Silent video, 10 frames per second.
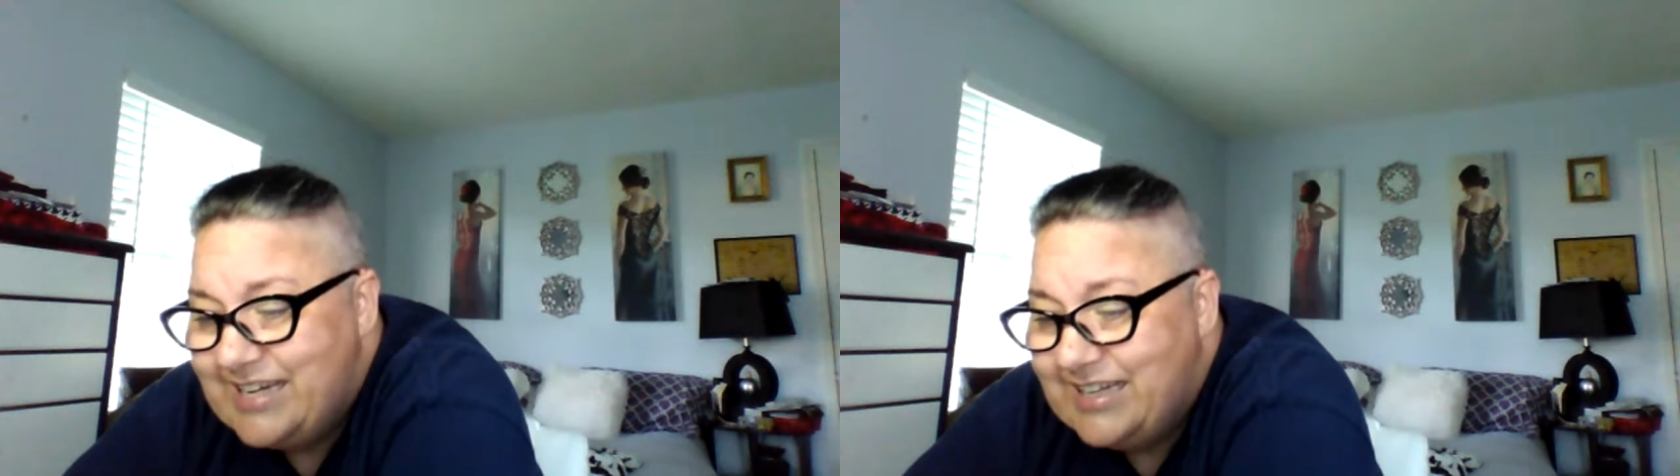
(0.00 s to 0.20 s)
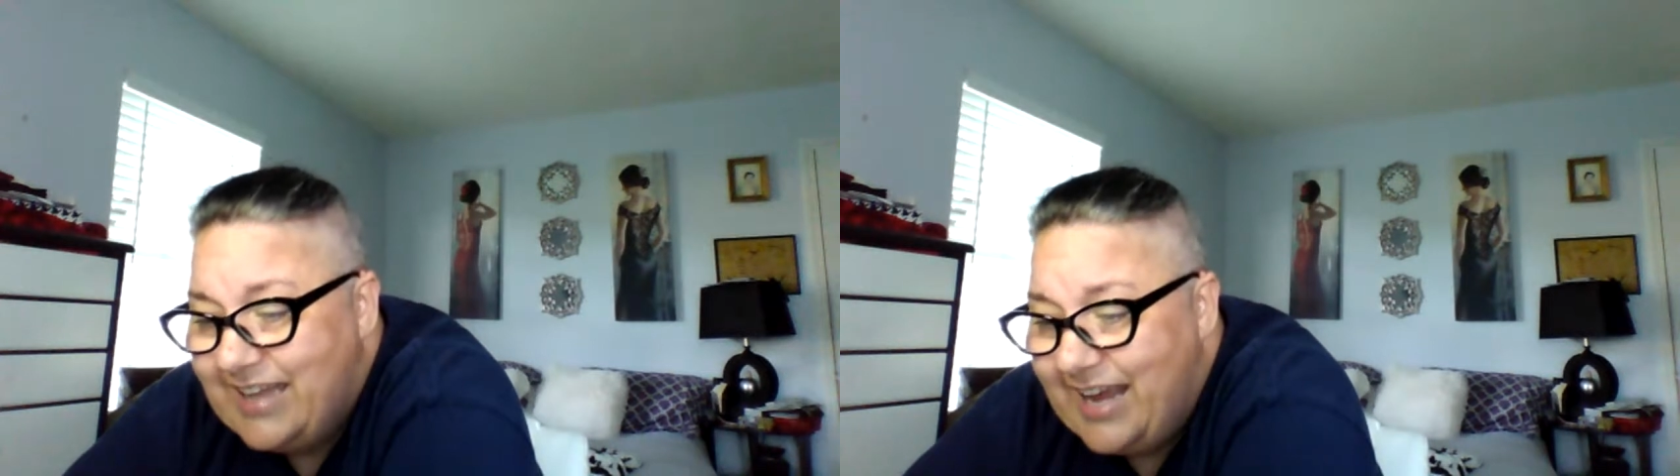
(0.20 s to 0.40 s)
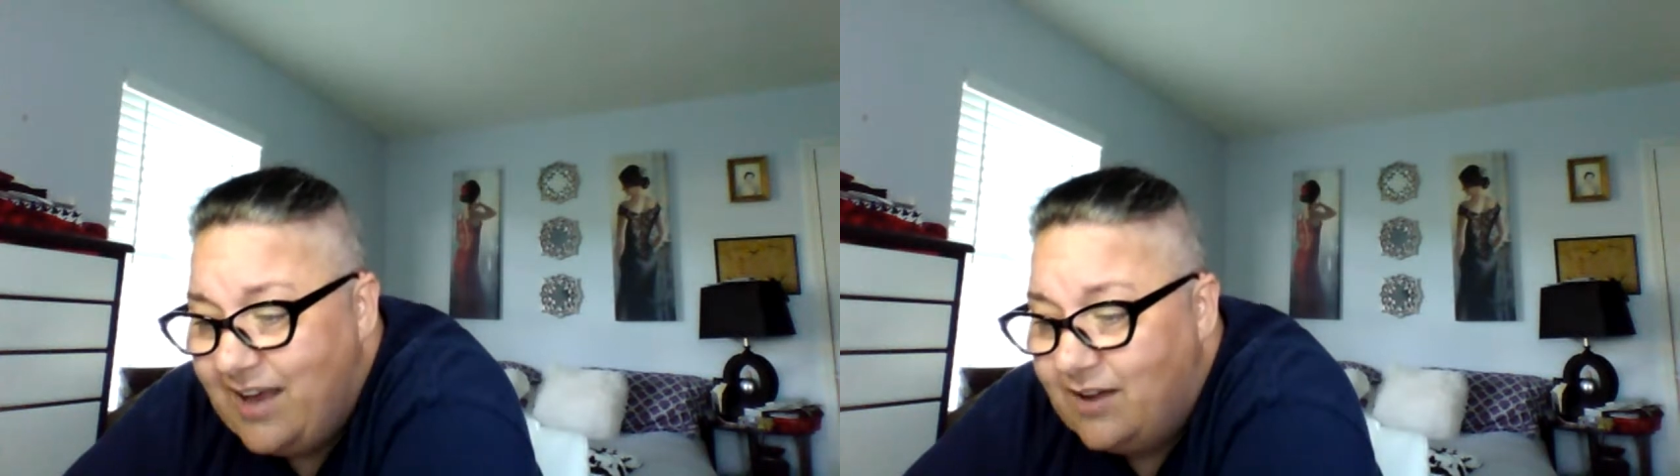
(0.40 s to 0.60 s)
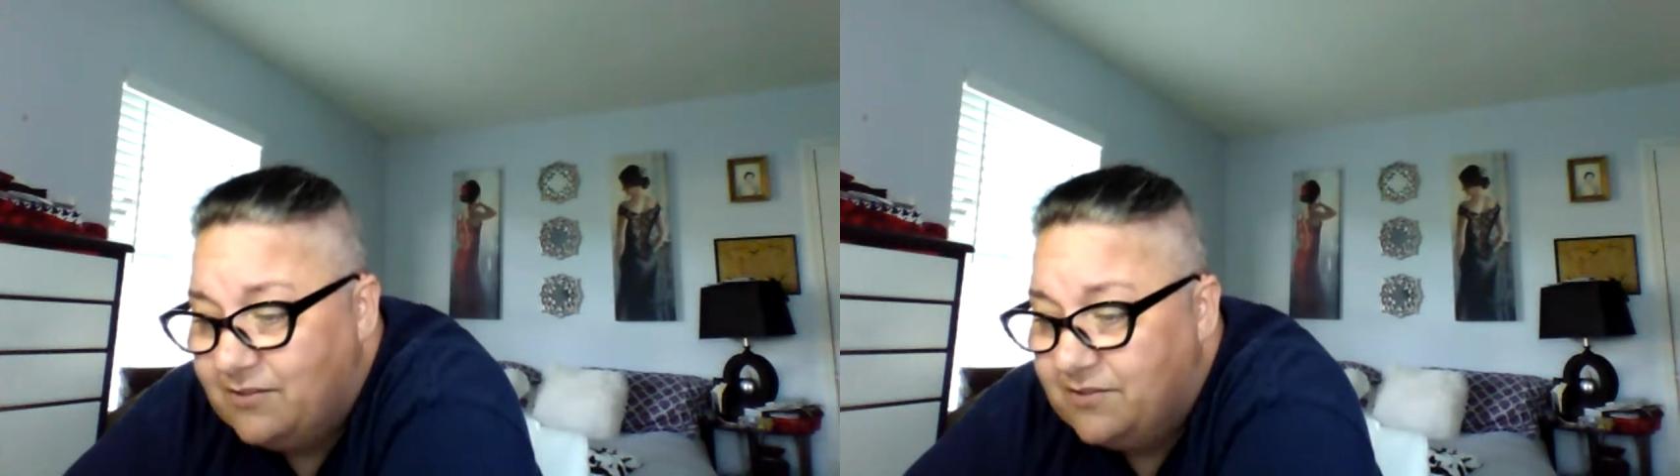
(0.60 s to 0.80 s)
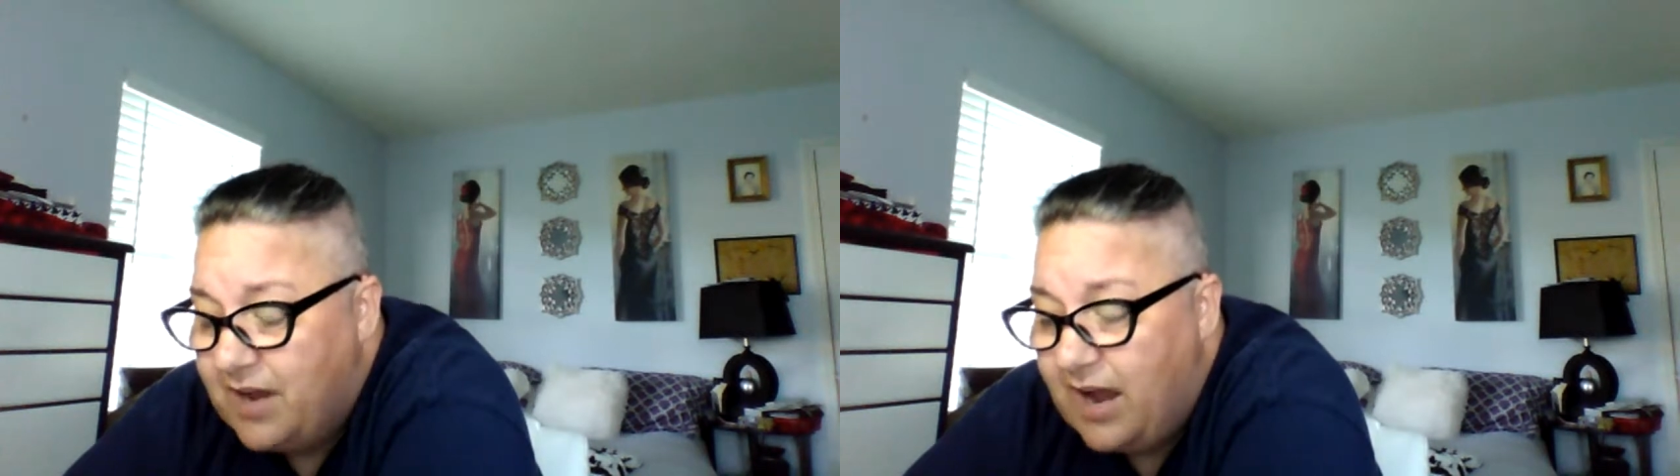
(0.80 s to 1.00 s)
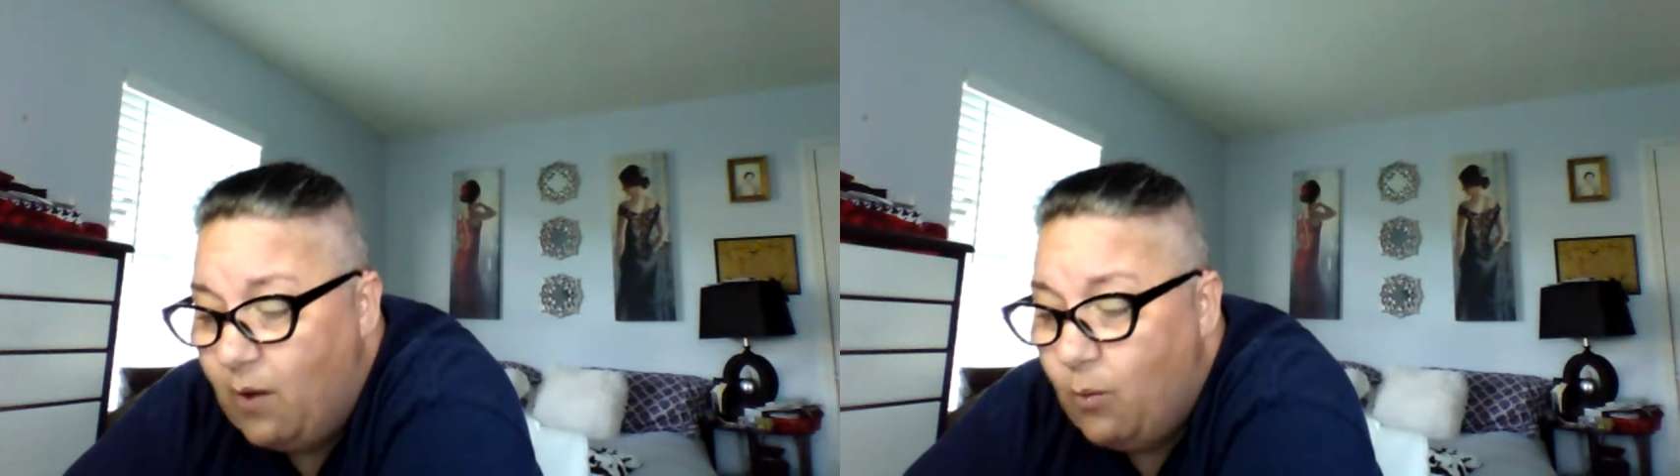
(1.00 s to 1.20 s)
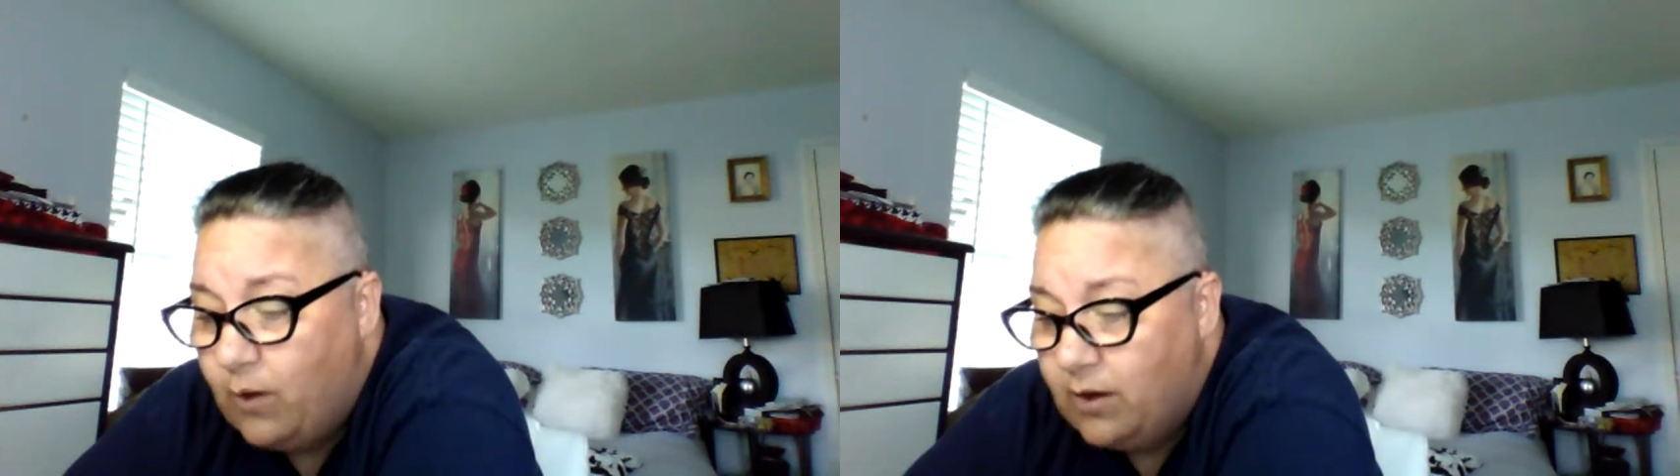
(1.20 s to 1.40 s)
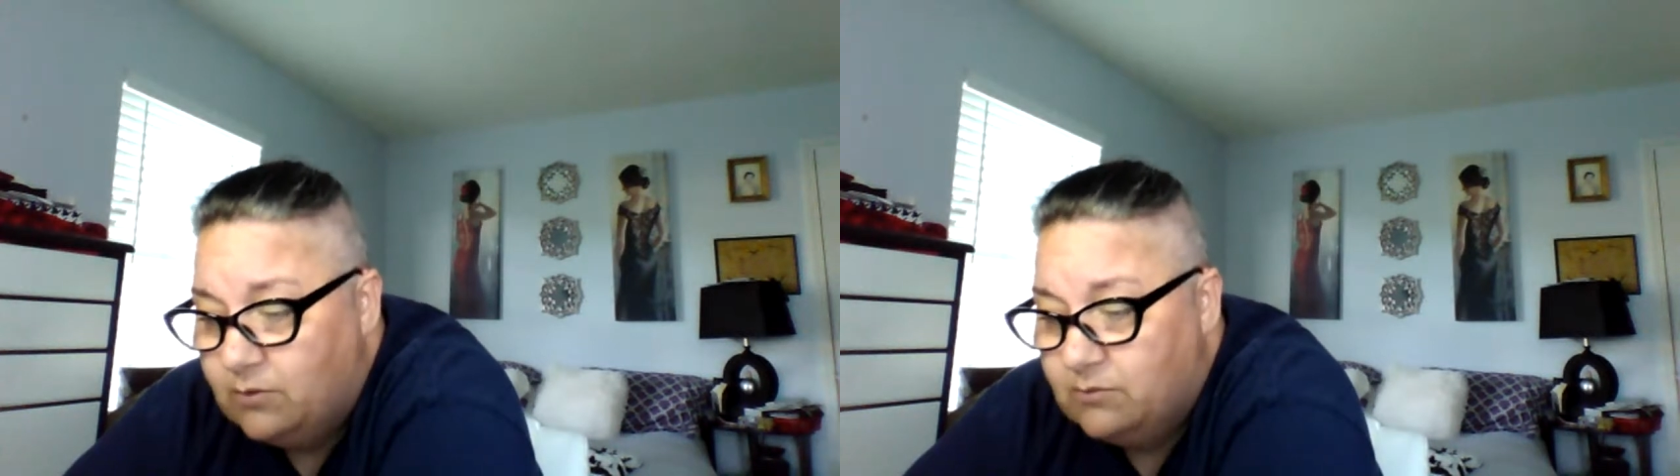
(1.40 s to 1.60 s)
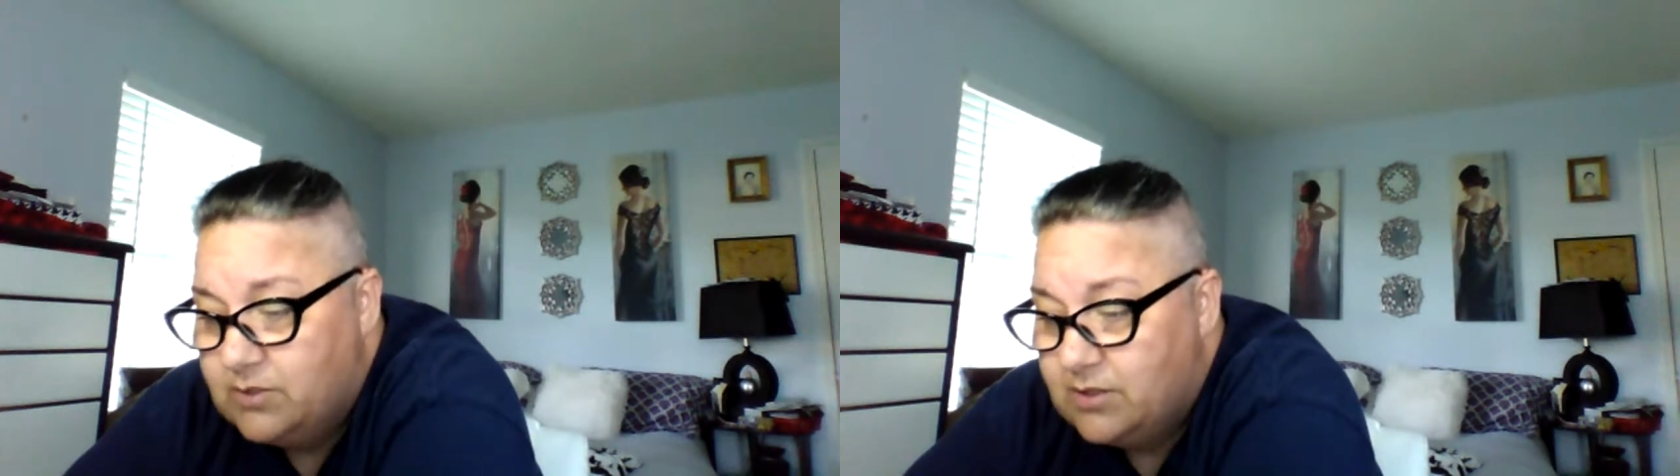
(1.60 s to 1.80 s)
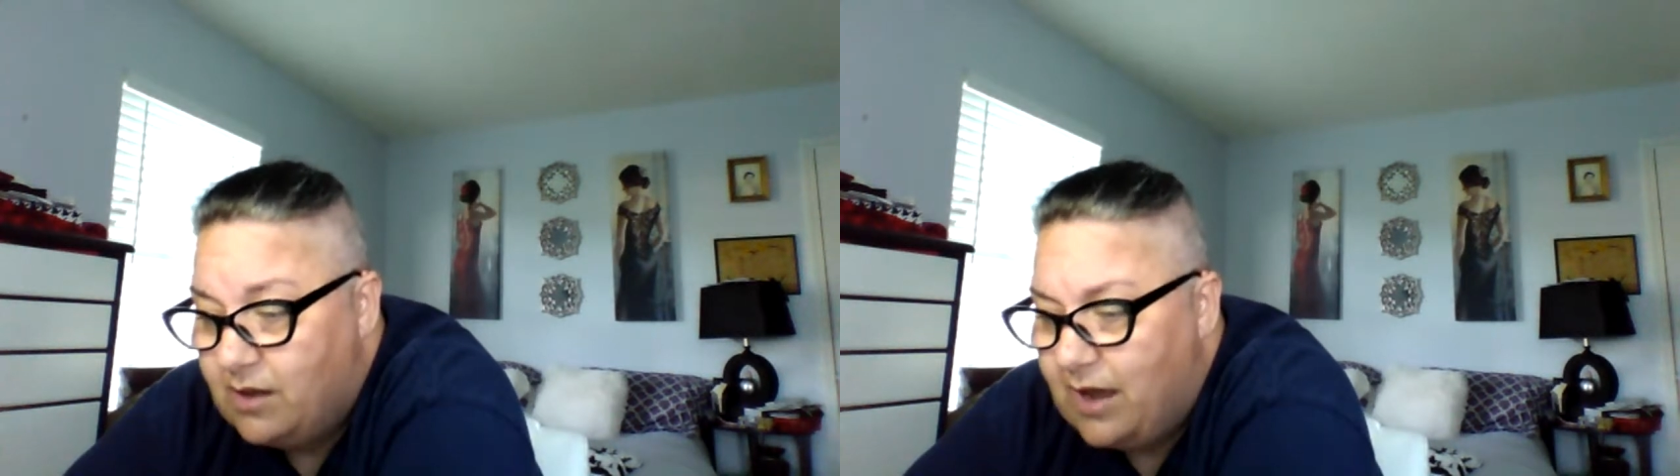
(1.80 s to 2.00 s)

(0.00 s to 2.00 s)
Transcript: aloud. I won't.